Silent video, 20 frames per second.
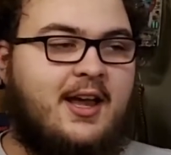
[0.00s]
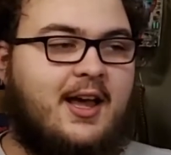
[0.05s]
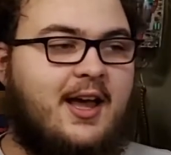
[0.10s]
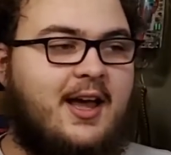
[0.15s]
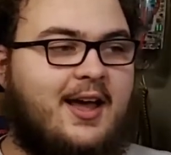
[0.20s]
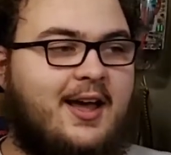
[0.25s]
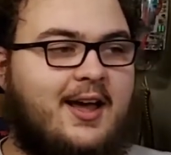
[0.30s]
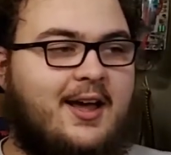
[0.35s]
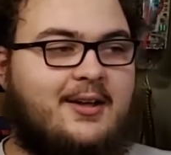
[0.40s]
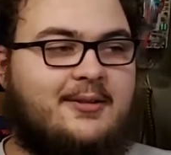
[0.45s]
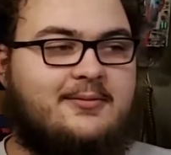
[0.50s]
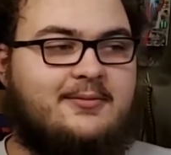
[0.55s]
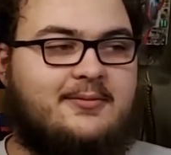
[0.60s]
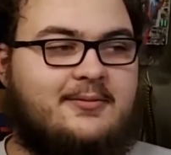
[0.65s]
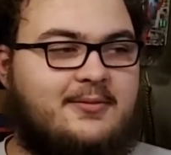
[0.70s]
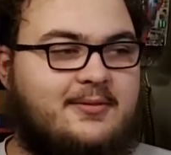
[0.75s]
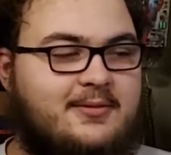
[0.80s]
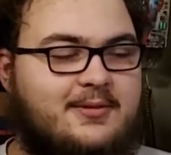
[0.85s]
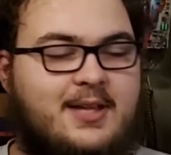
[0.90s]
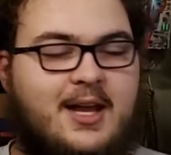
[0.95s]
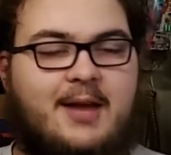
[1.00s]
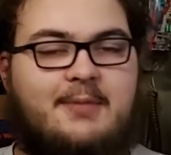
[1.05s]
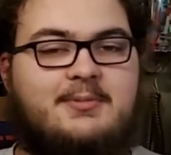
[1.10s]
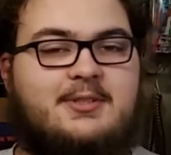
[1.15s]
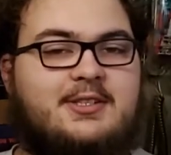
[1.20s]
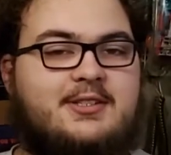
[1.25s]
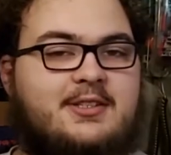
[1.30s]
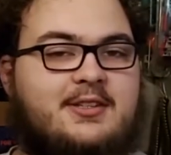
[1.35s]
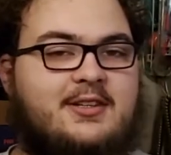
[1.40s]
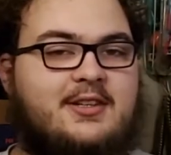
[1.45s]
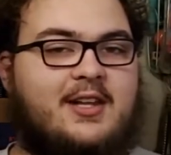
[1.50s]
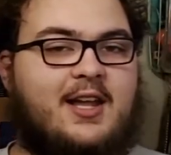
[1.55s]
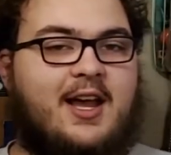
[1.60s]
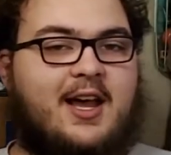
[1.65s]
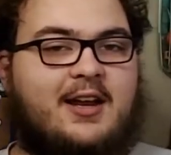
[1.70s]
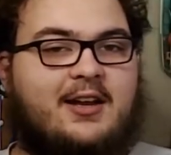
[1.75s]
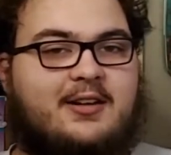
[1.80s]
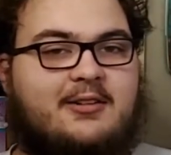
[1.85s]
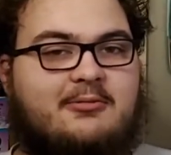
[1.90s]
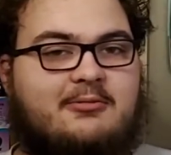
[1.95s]
I'm just
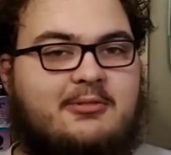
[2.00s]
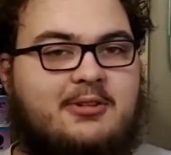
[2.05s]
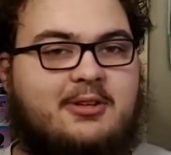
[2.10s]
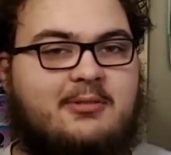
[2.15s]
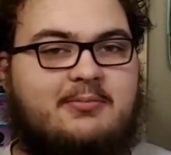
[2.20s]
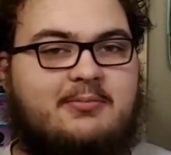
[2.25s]
not a real